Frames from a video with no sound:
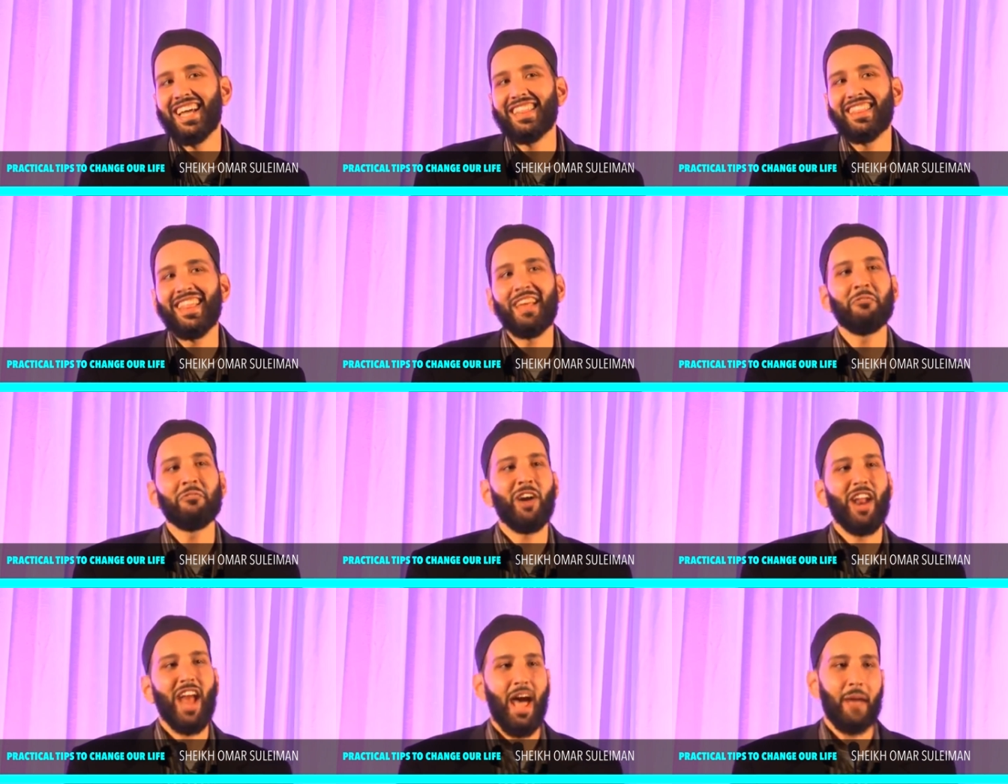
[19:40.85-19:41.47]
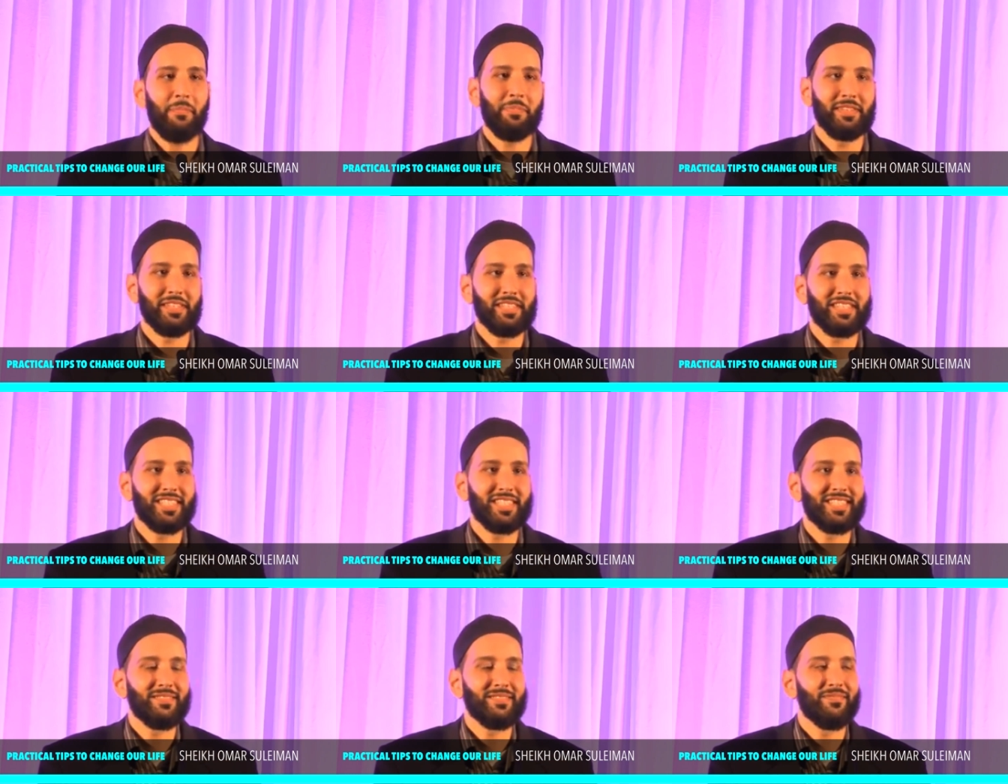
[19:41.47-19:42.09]
Then what
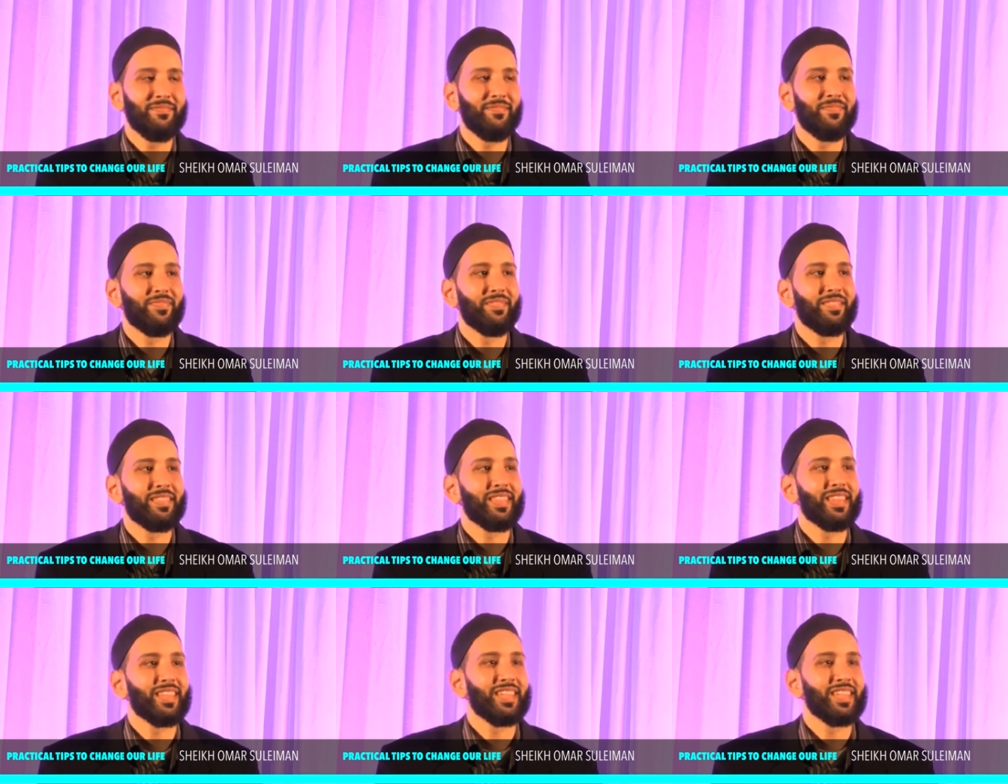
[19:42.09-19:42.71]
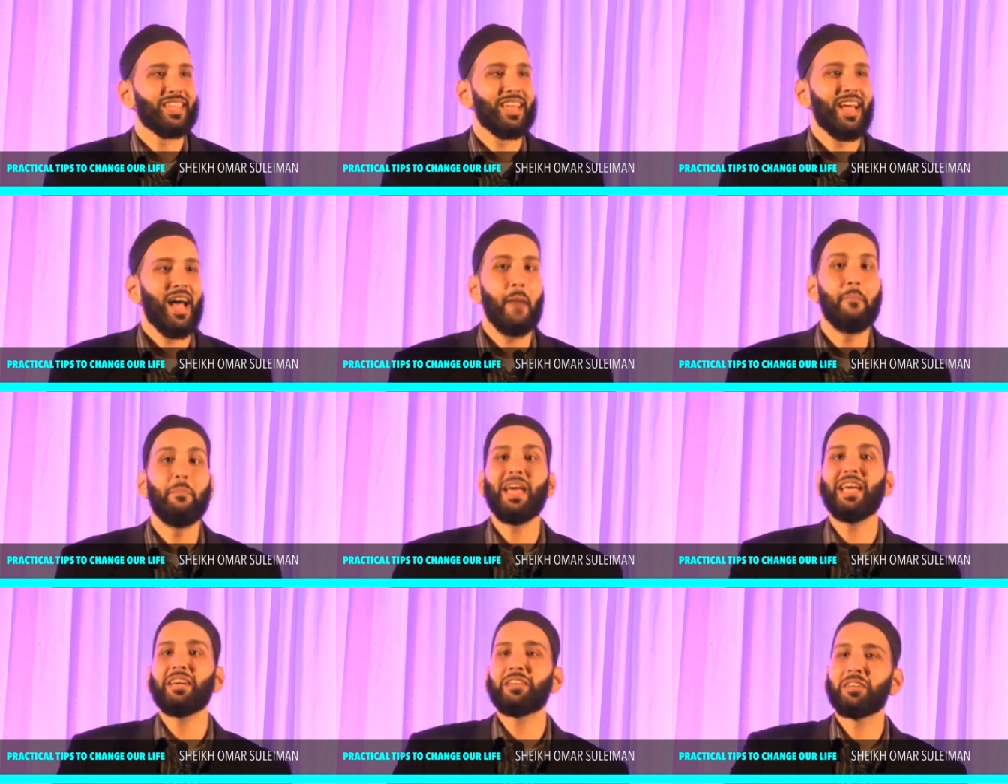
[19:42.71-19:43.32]
happens? A
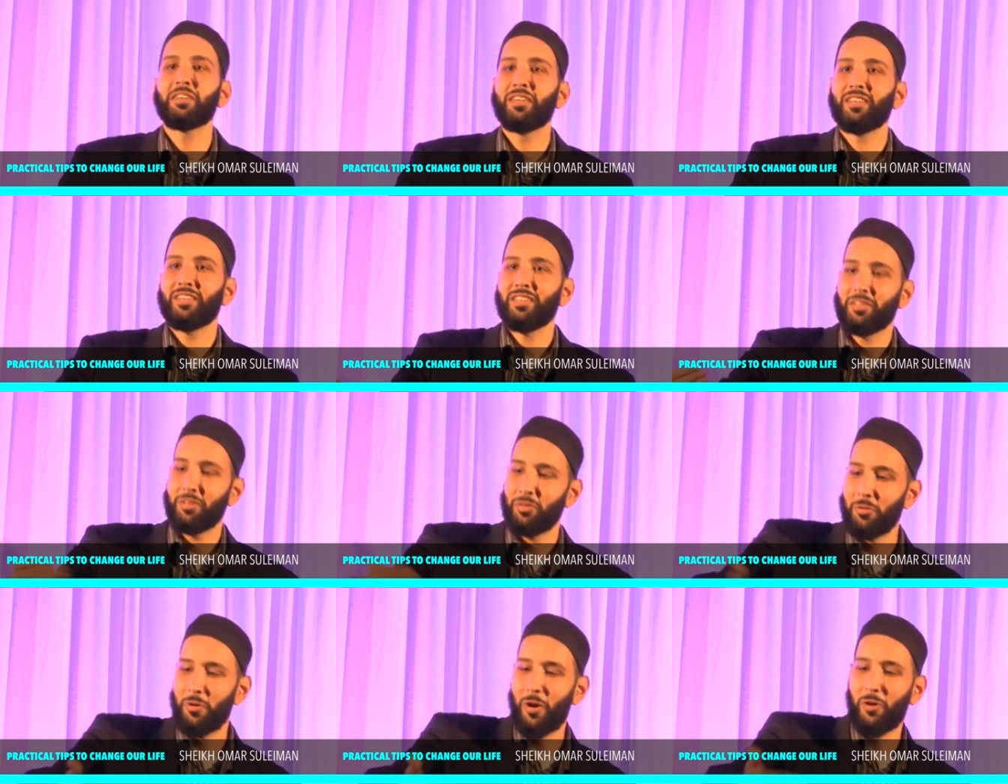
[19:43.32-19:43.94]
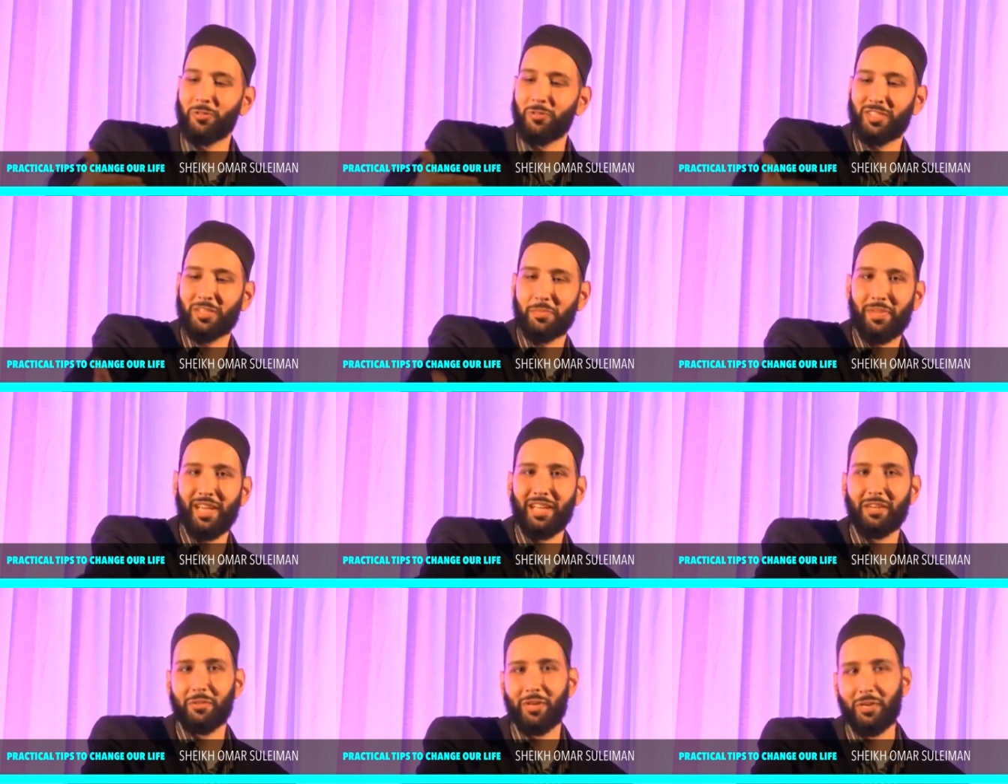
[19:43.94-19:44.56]
baker who owns a
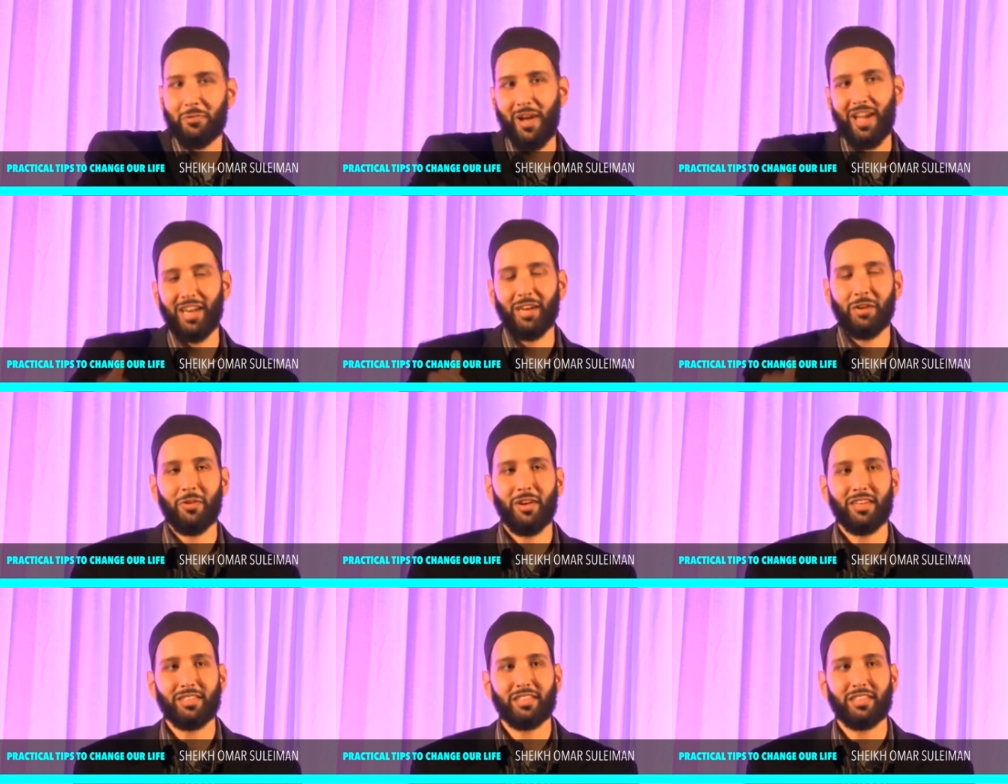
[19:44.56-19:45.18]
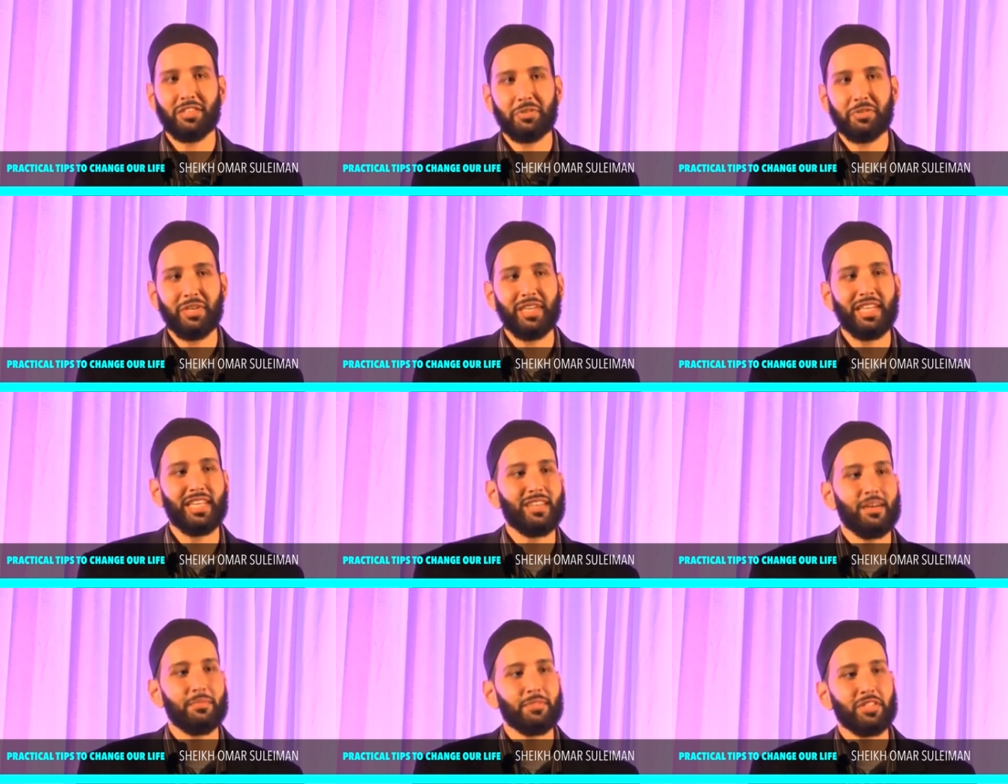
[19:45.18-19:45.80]
bakery right across the street,
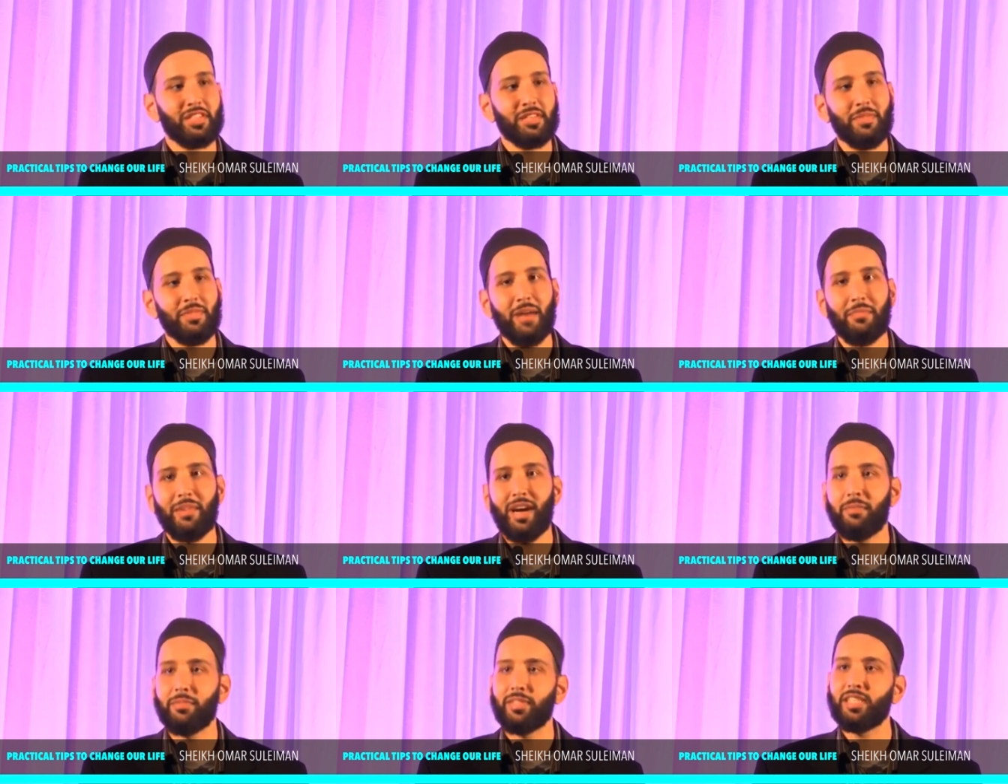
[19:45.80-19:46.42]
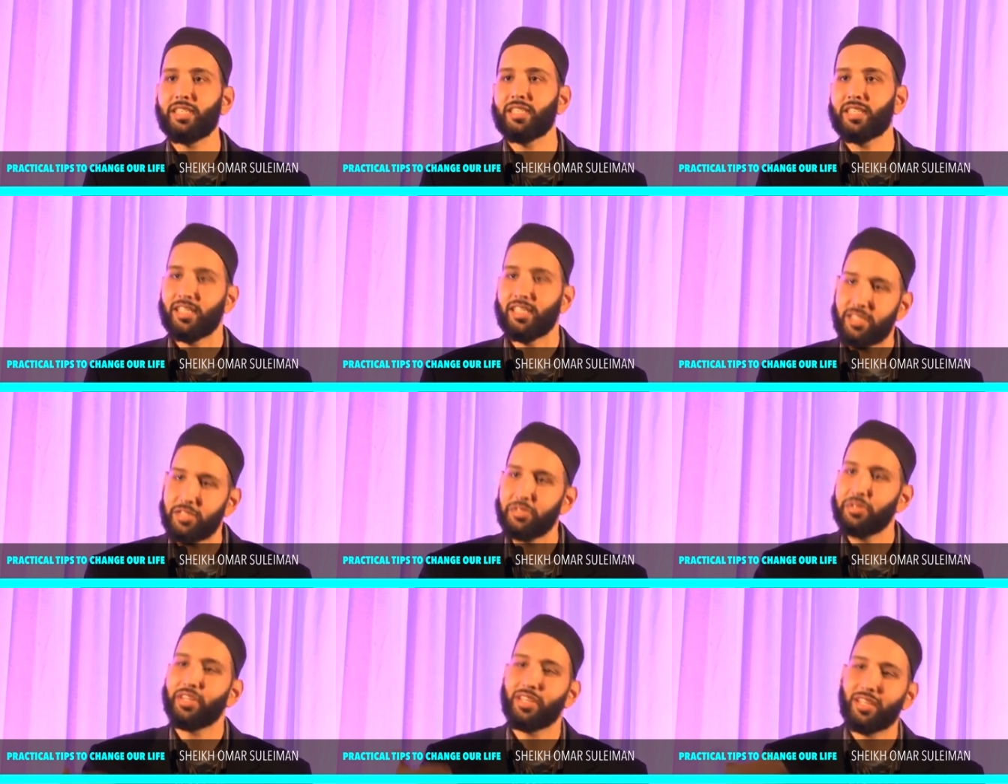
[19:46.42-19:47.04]
he comes to Imam Ahmad, he
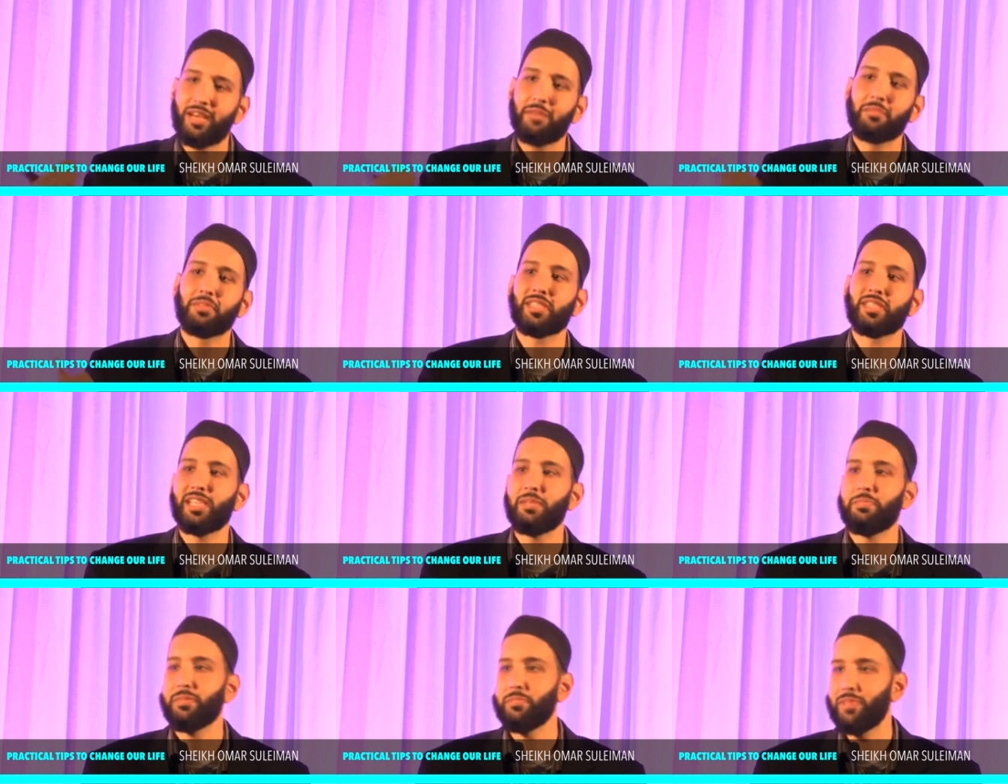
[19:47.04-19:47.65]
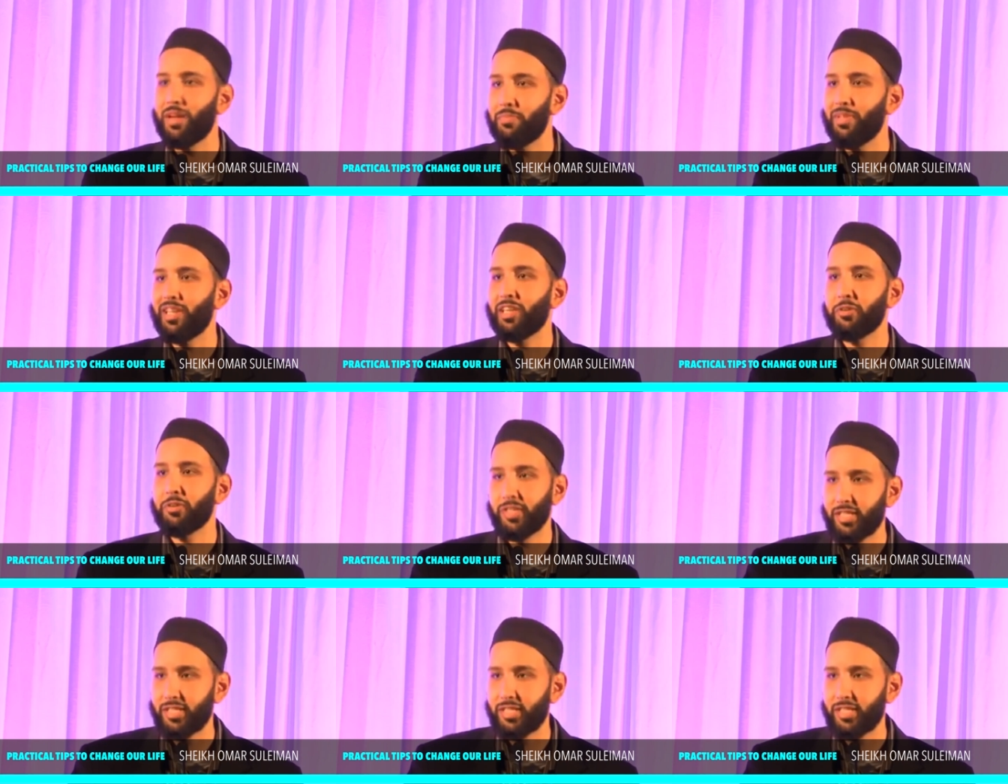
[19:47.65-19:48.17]
says, You can come sleep in my bakery.